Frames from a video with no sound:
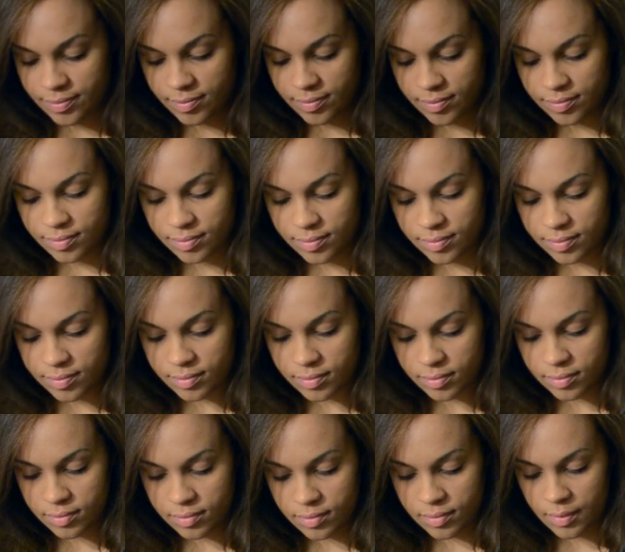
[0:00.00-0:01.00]

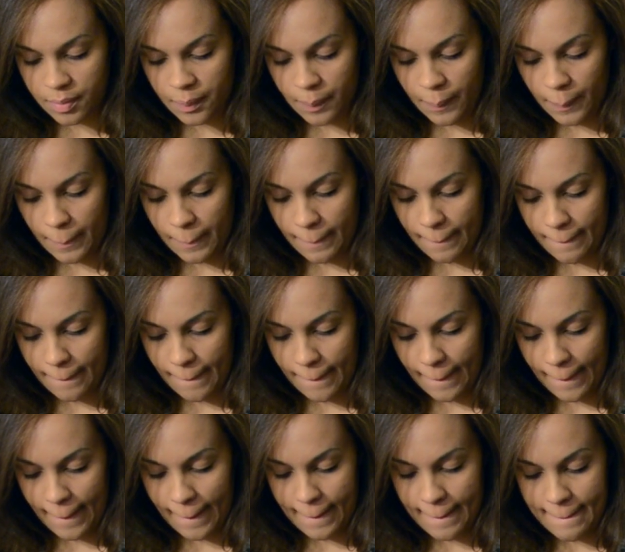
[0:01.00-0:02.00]

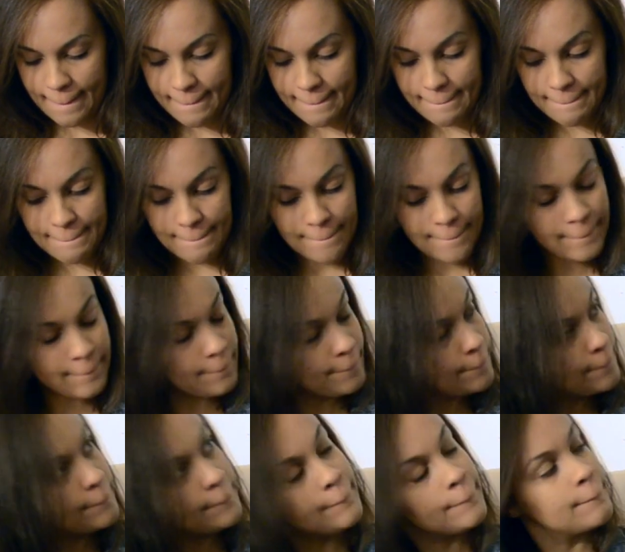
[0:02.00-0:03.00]

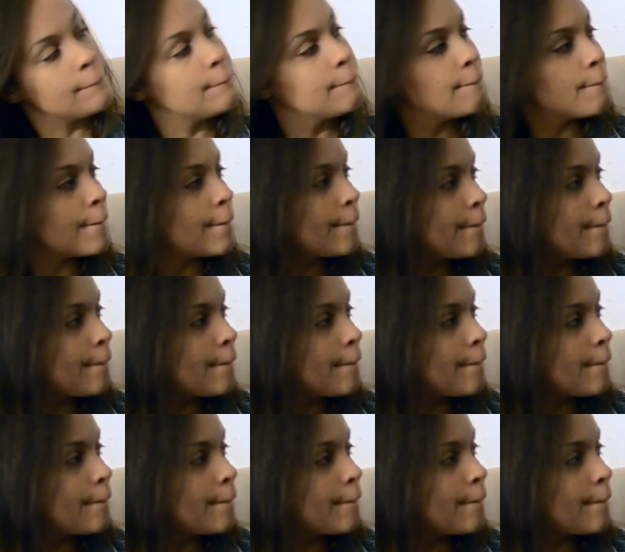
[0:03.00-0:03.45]
(silent)